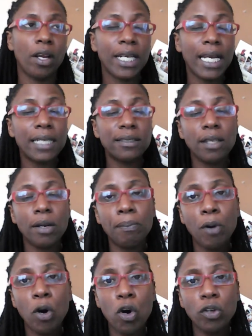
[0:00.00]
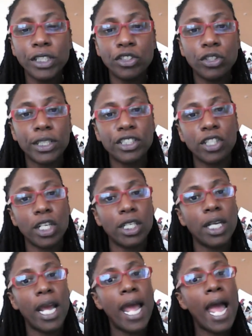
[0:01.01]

Okay, so poor nutrition